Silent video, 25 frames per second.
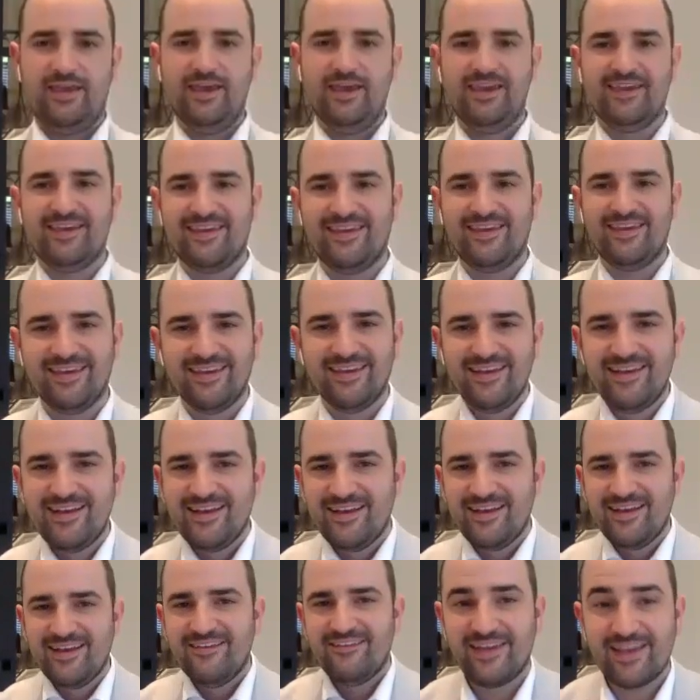
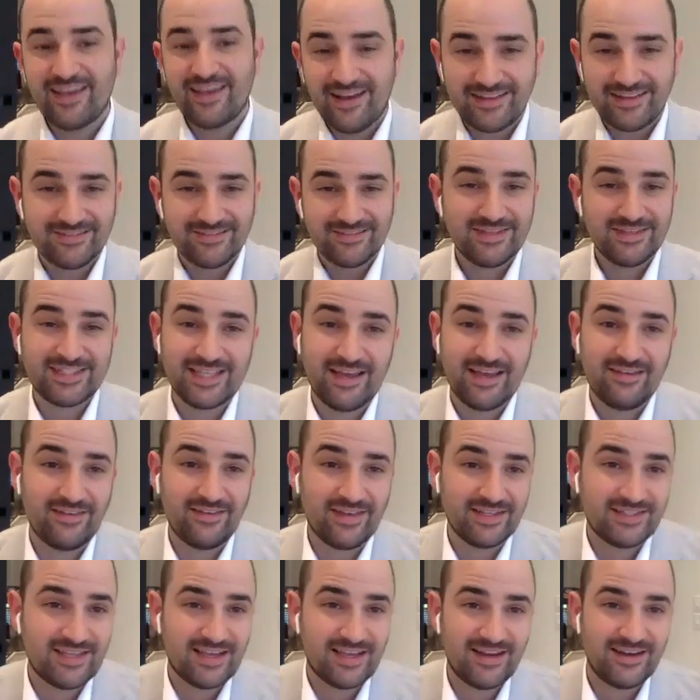We still have
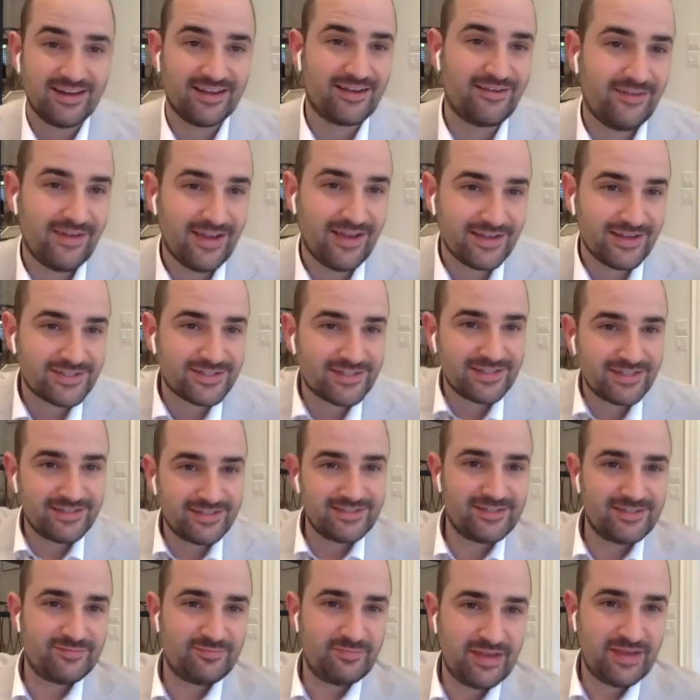a ton of
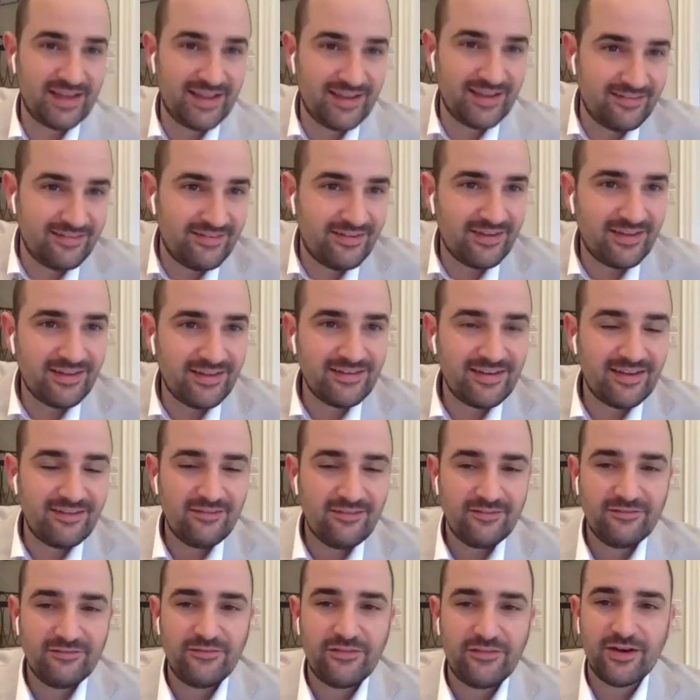questions, but
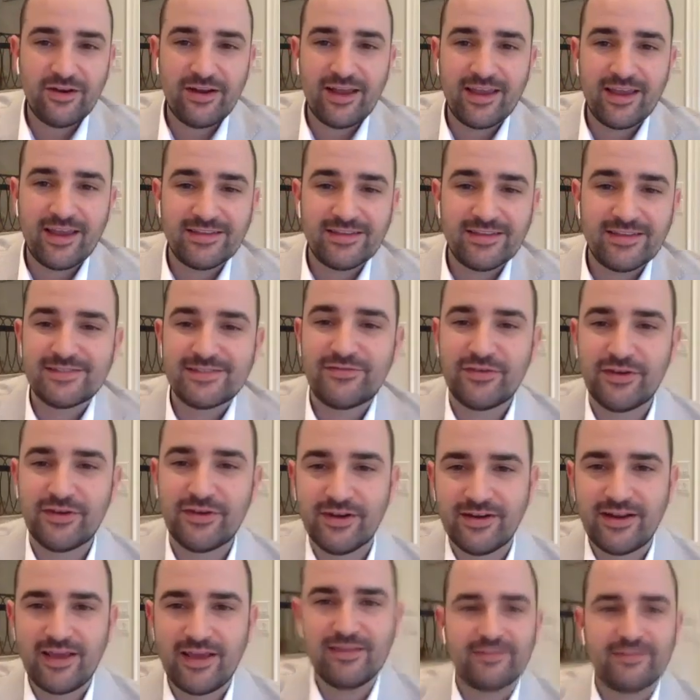I guess it's for
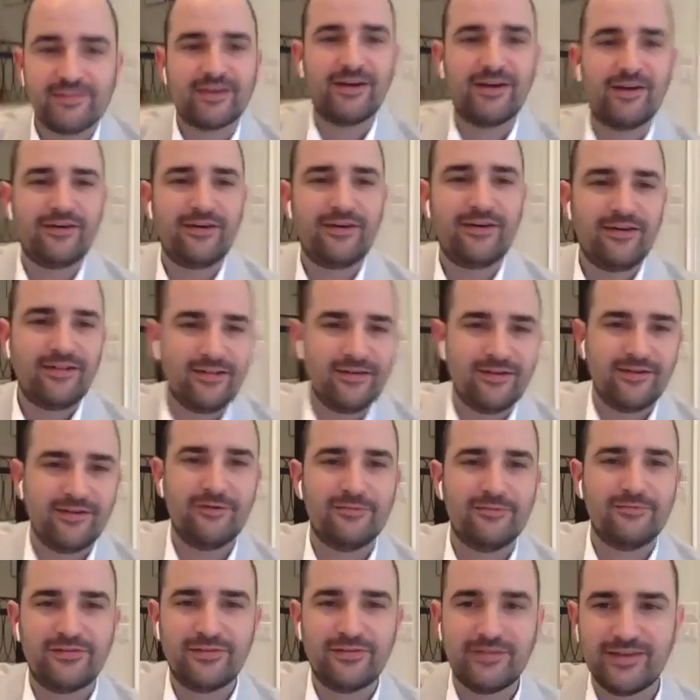another call,
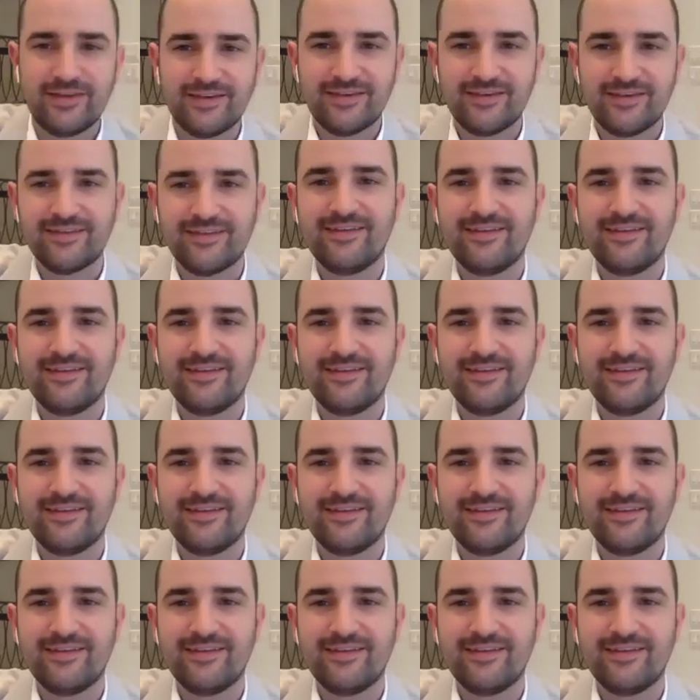hopefully.